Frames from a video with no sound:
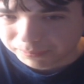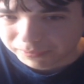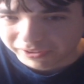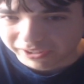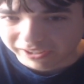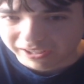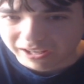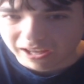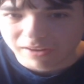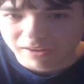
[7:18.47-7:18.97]
But,
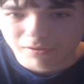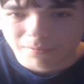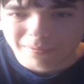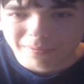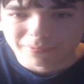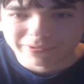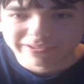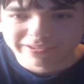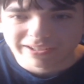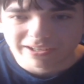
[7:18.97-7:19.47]
like, I
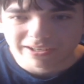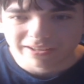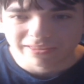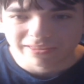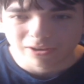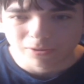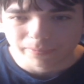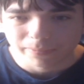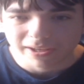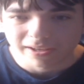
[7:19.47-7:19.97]
remember sitting
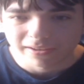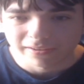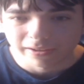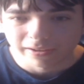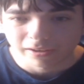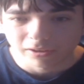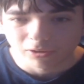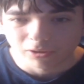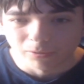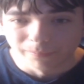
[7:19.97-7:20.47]
there being
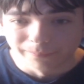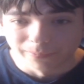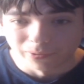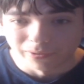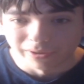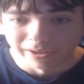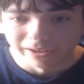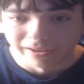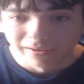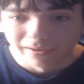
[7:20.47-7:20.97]
like, oh
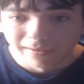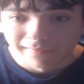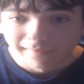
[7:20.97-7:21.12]
boy.